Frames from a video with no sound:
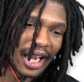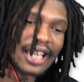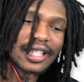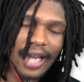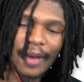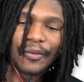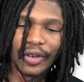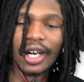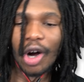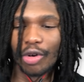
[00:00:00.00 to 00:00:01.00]
It's time
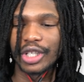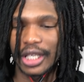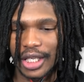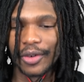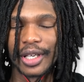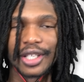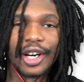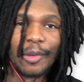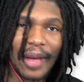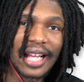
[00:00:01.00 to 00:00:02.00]
for O G to
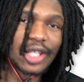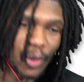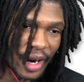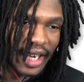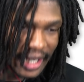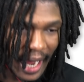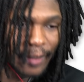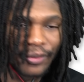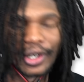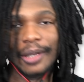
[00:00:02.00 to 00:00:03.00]
return back to where he
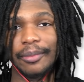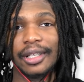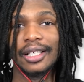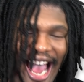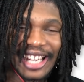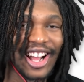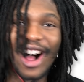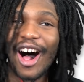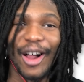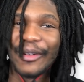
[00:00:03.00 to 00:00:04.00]
came from. And y'all
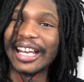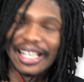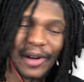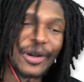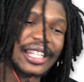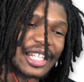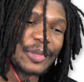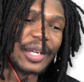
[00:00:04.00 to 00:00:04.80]
already know what this